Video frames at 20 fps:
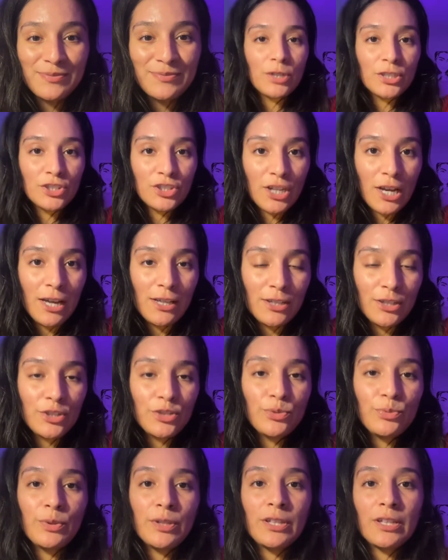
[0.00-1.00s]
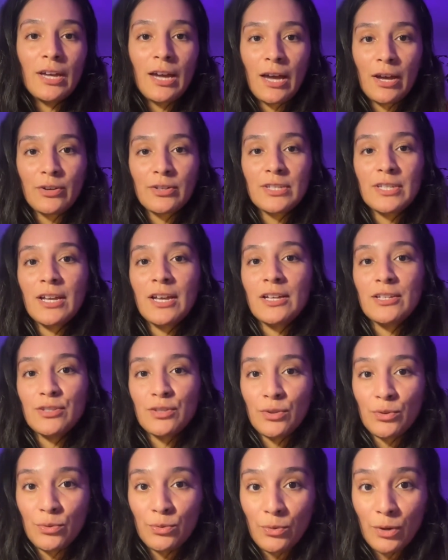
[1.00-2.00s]
One challenge with a house that has
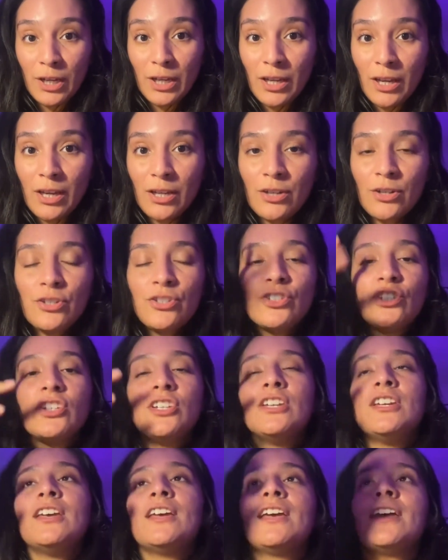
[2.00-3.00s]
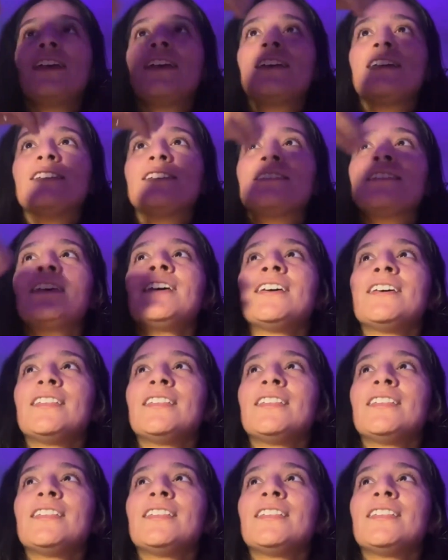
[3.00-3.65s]
3 energy is